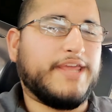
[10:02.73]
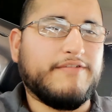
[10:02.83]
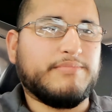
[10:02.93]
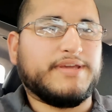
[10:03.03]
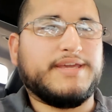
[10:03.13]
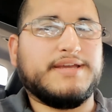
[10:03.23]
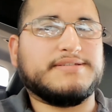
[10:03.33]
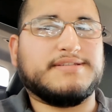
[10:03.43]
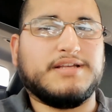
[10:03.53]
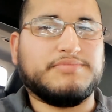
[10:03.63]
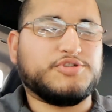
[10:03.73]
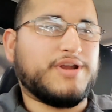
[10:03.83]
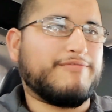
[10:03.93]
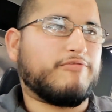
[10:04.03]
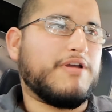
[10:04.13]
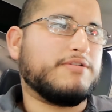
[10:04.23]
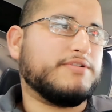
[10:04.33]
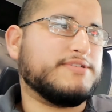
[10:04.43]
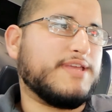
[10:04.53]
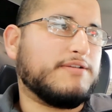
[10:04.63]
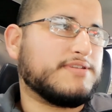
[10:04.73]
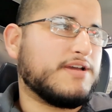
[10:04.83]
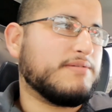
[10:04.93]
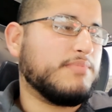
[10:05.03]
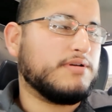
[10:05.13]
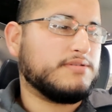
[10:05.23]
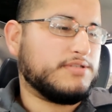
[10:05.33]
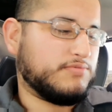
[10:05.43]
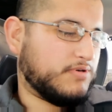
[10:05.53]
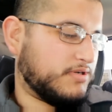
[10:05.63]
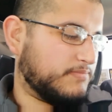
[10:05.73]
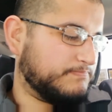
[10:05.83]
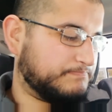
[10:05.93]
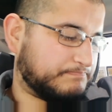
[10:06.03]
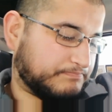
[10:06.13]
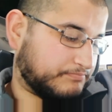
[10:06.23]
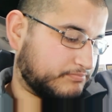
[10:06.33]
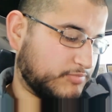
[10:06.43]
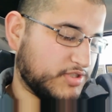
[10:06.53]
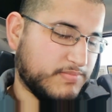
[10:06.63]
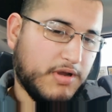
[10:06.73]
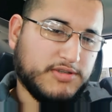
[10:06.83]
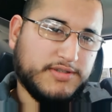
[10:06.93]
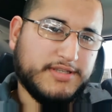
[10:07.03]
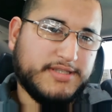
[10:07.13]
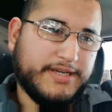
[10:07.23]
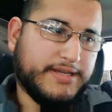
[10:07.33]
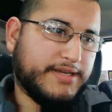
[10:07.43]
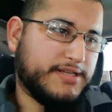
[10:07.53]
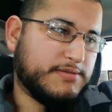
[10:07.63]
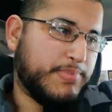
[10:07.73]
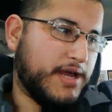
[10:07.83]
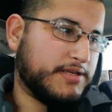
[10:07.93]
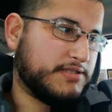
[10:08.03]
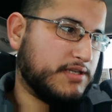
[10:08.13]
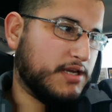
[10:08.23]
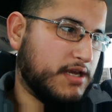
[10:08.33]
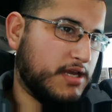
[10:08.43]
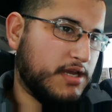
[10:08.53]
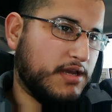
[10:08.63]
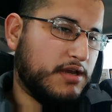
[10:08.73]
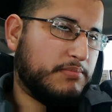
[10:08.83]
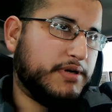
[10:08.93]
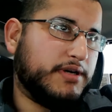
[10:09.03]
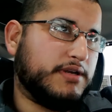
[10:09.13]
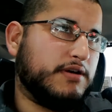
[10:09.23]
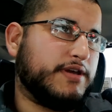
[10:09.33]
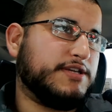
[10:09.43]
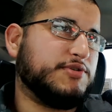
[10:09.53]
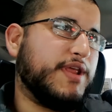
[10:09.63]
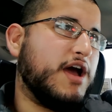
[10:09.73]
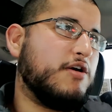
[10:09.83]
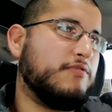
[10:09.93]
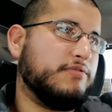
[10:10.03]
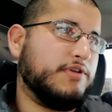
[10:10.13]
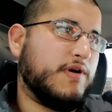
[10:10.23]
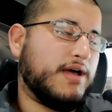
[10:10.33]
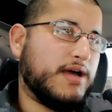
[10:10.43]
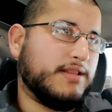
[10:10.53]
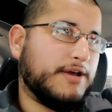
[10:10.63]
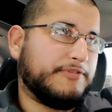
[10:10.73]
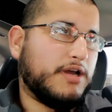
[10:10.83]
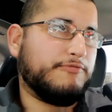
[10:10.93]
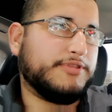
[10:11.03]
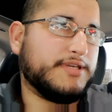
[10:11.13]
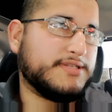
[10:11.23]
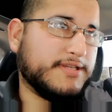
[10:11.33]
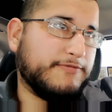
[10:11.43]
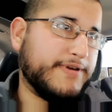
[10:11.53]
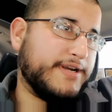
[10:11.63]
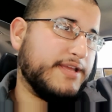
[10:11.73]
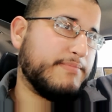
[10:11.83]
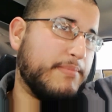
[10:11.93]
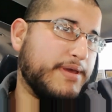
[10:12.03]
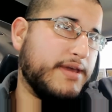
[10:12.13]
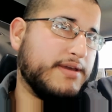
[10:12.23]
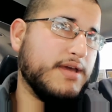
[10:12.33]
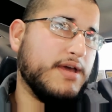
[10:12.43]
give him the keys and tell him to drive it around on his downtime to put some miles on this thing and get it to pass. But okay, so now, you know, I left off with this Infiniti in my bay.